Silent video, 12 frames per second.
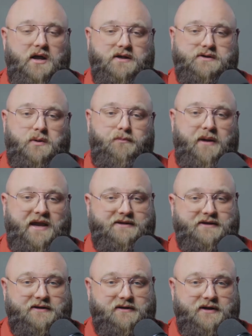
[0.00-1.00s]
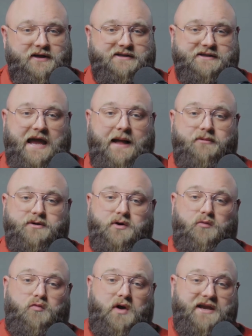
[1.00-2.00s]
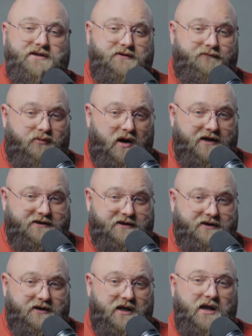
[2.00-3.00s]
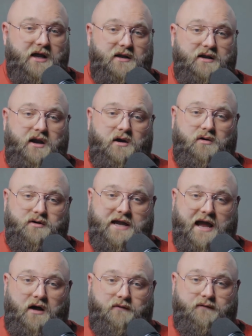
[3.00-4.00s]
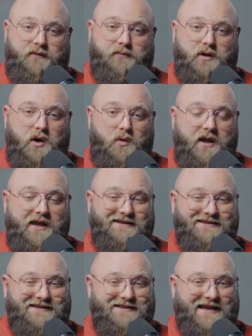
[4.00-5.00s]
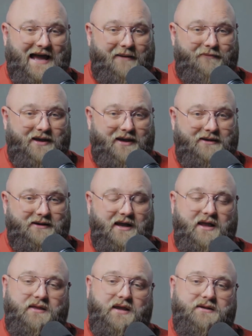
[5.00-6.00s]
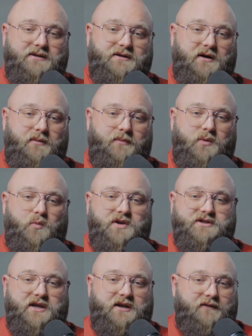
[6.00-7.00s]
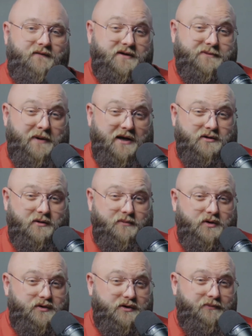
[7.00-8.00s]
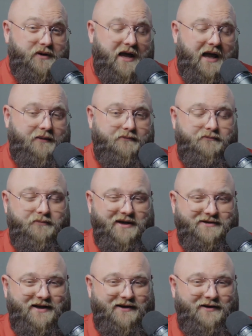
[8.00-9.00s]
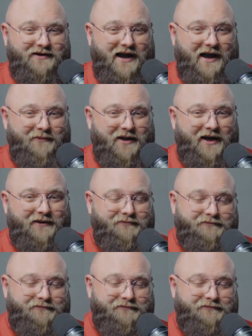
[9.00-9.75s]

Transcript: So basically establish a range of pricing, narrow down from low end to top end, and then determine which end of the spectrum you should be on based on your timeline.